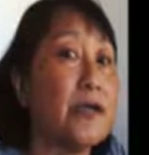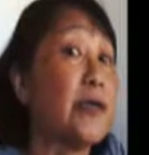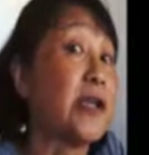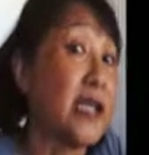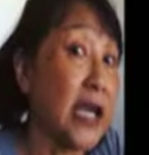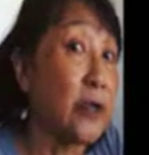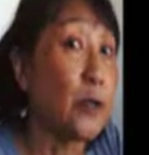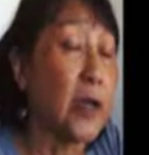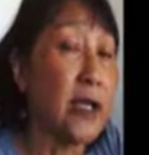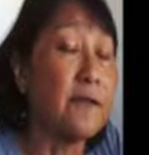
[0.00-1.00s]
sort of get
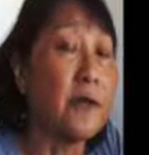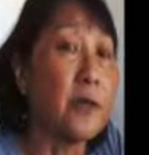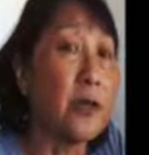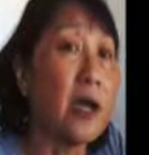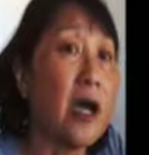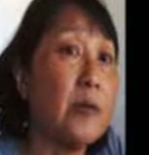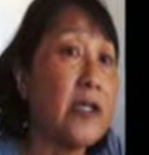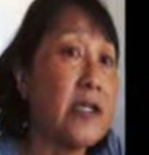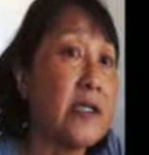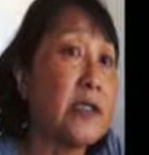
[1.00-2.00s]
away from the
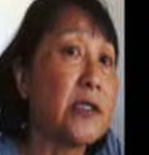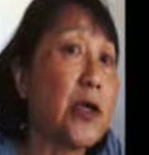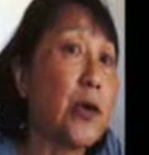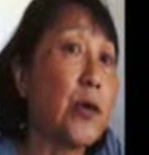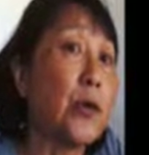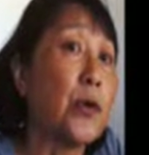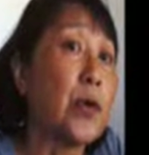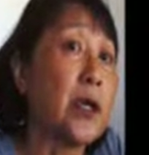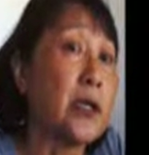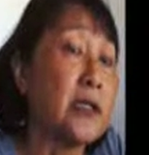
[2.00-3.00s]
communists. So
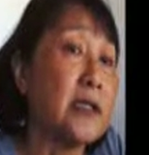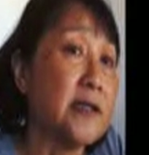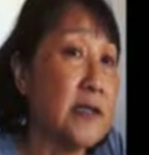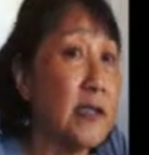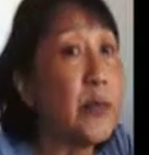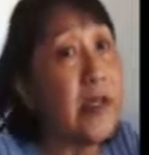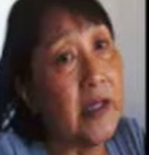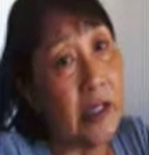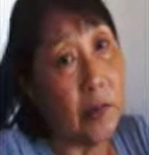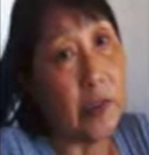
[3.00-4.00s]
the
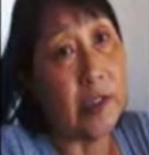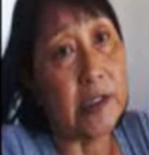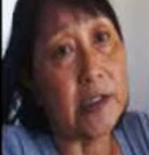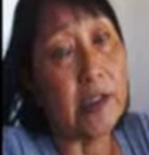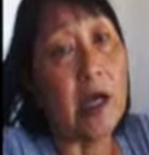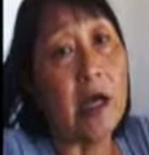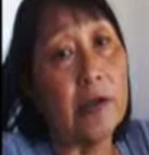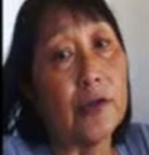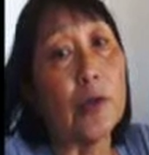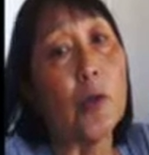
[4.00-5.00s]
sympathy was
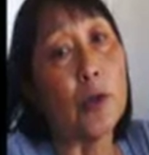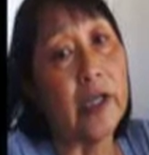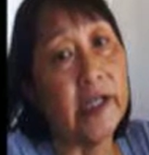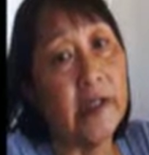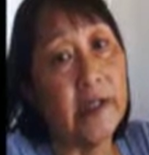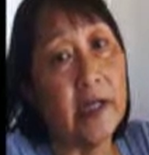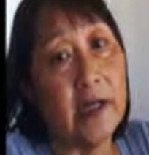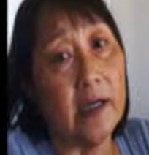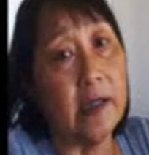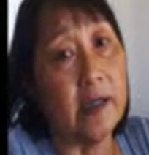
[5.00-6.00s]
towards
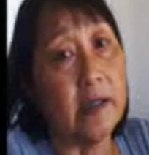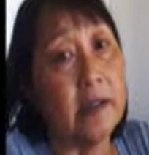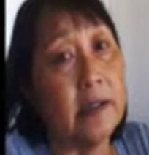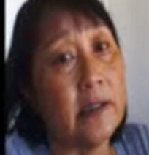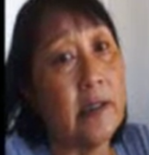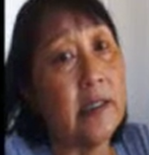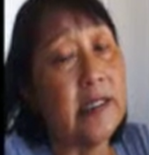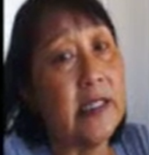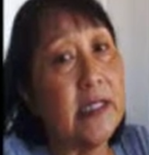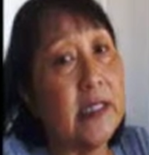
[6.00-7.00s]

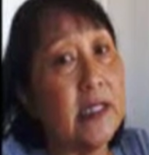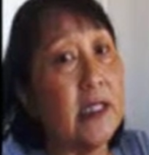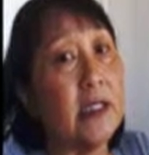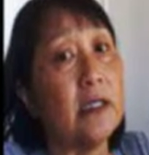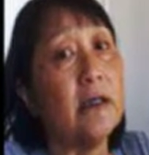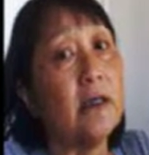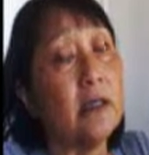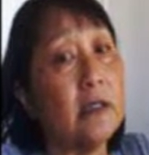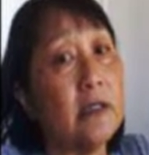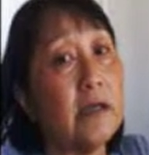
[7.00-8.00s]
the,
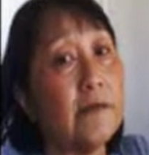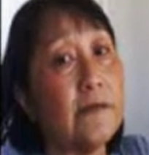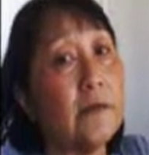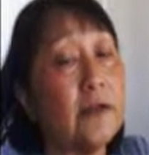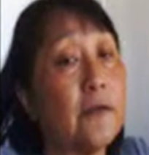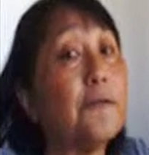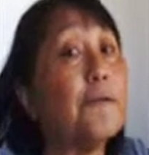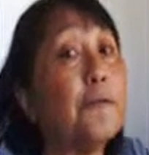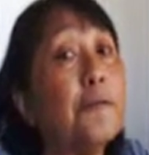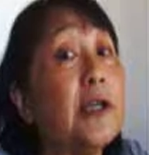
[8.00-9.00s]
the
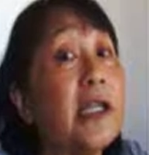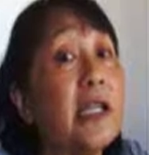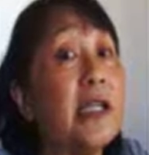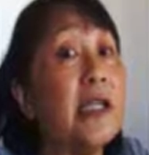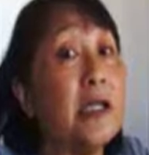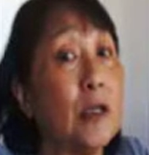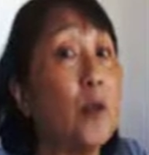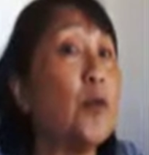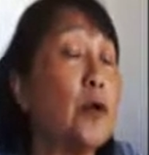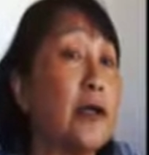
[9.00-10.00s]
free
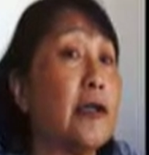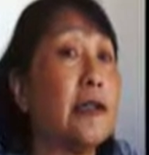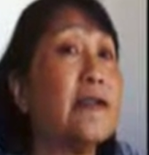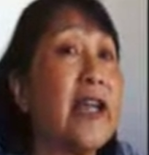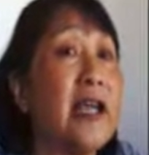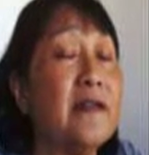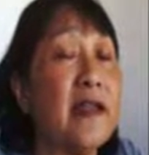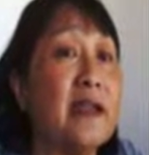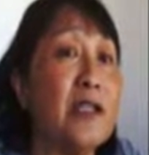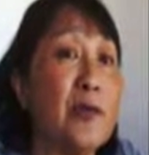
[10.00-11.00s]
world, and
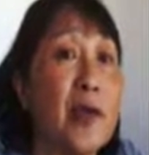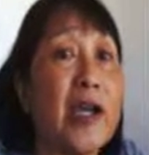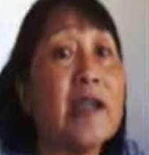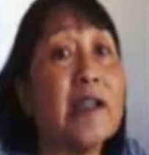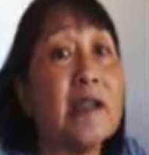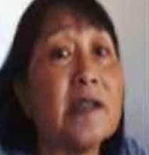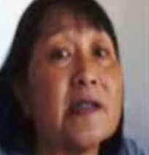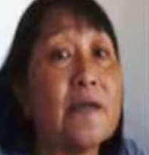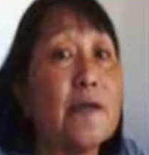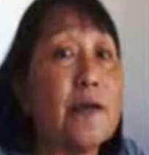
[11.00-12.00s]
then the
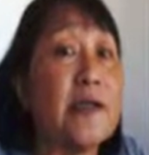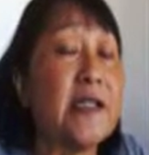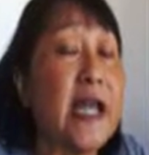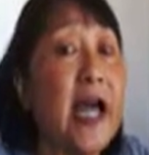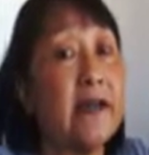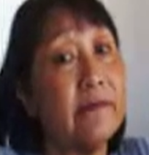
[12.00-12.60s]
Americans, of course,